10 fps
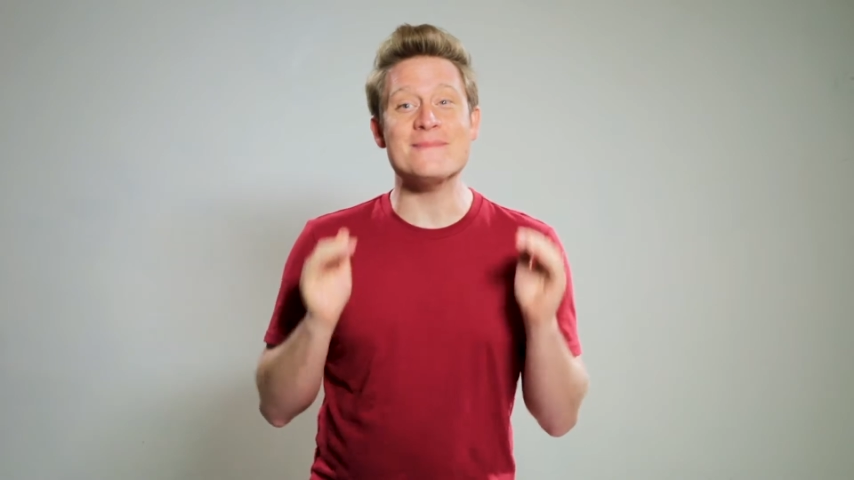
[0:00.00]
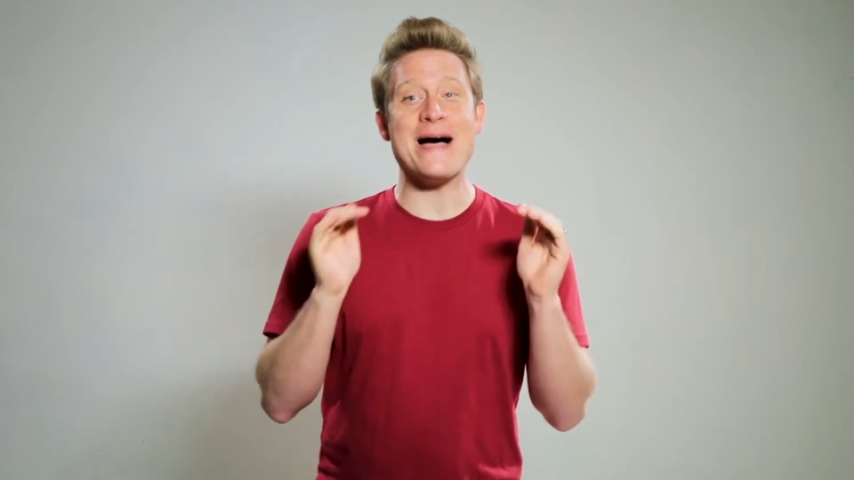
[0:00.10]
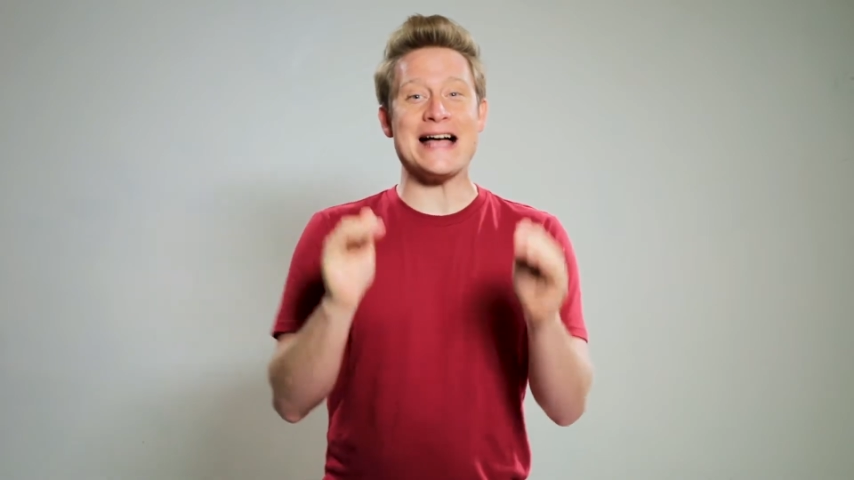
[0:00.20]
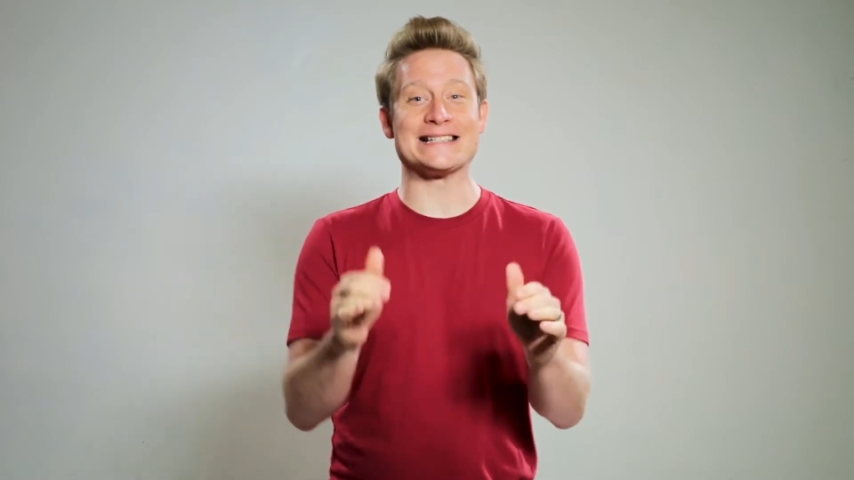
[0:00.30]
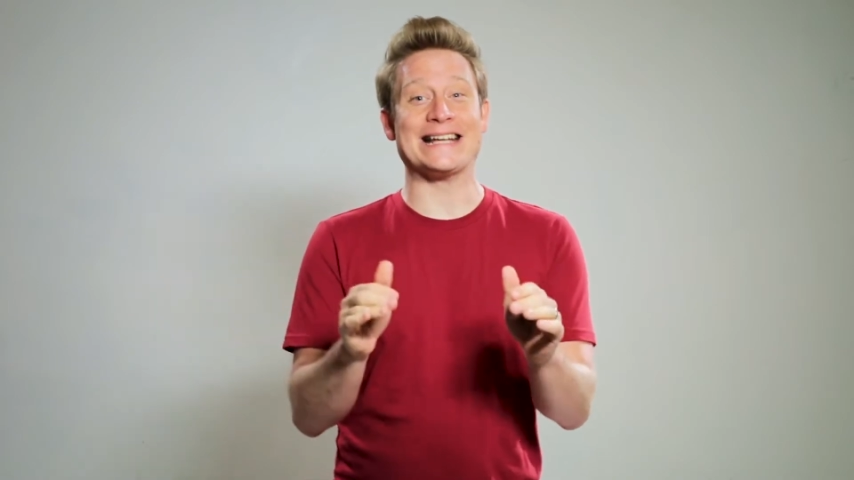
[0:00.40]

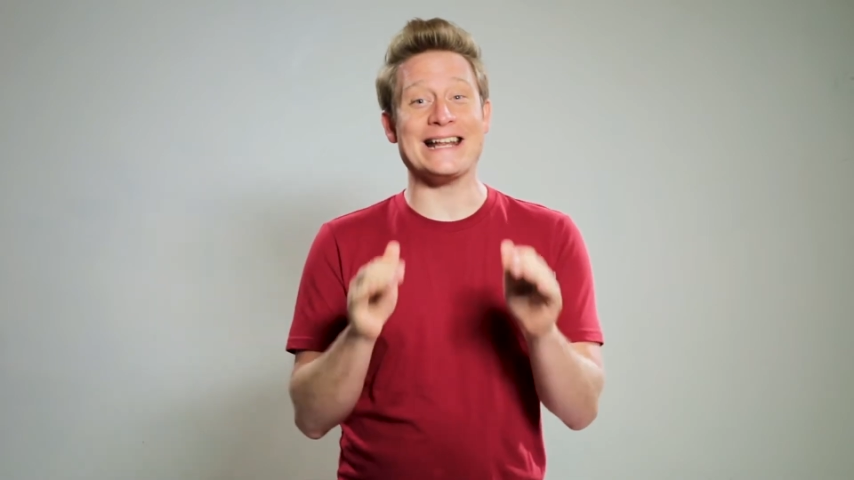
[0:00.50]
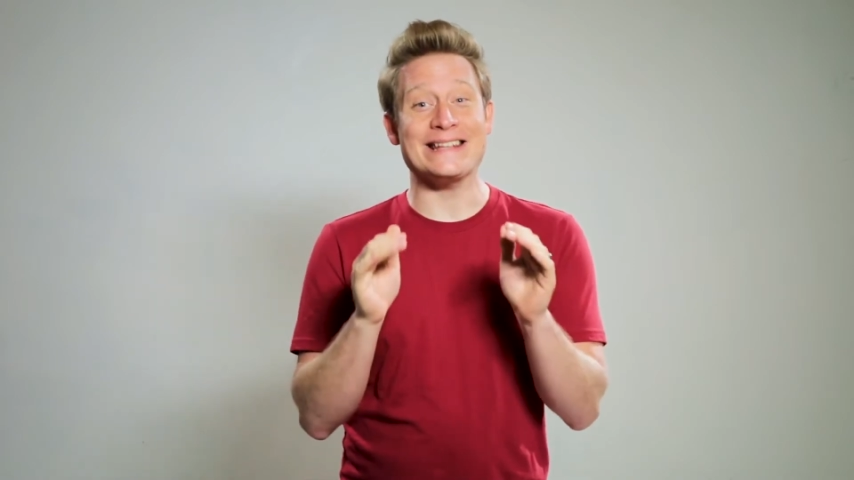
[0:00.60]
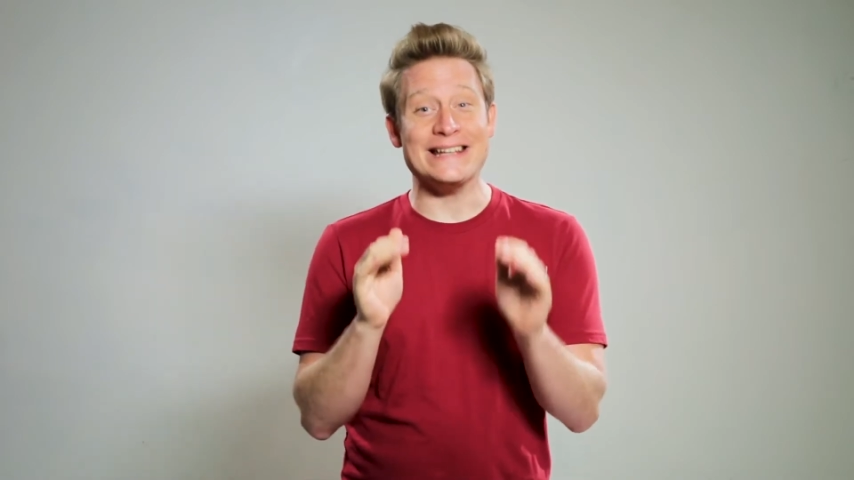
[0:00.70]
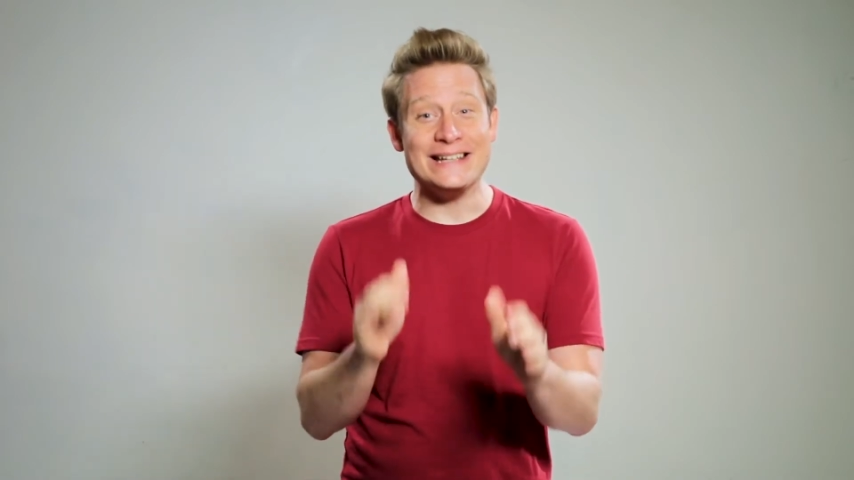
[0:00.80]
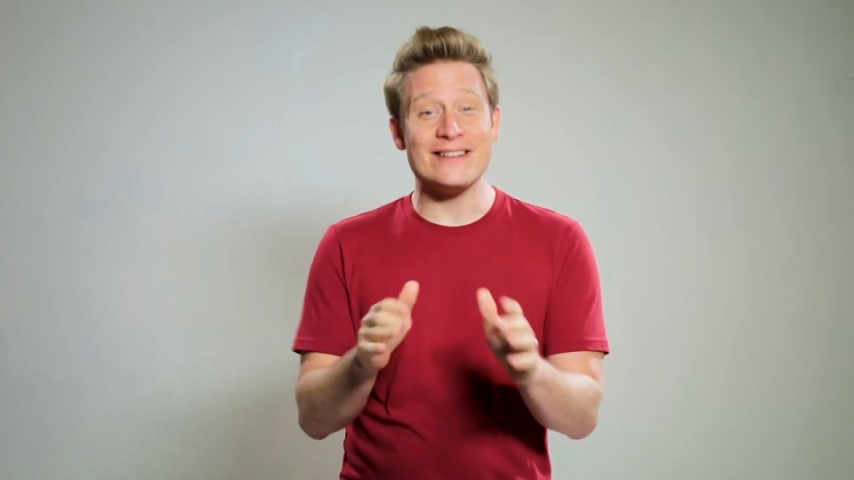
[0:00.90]
basket at
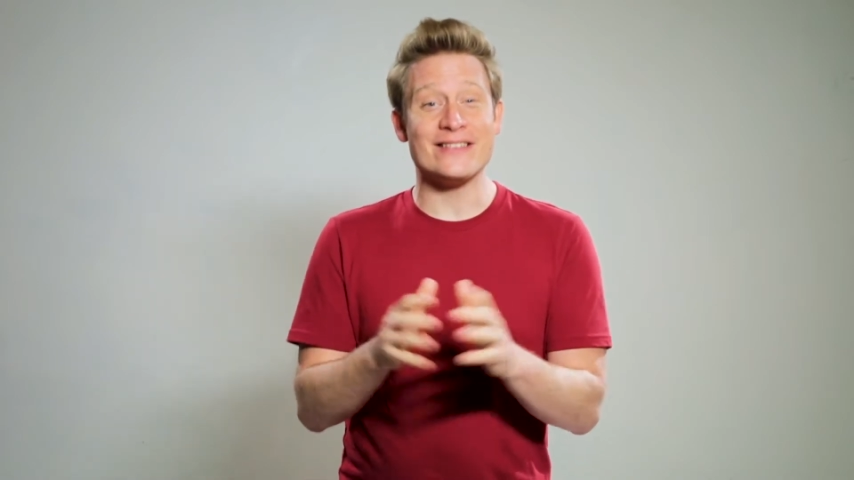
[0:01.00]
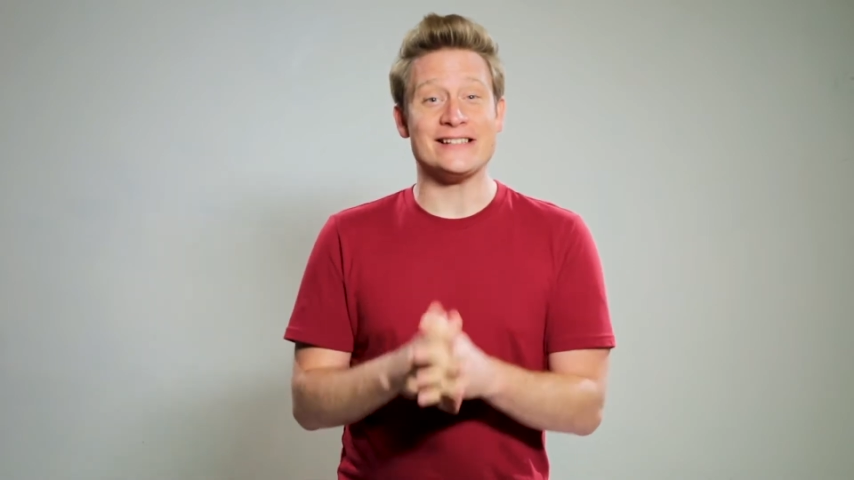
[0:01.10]
the end of the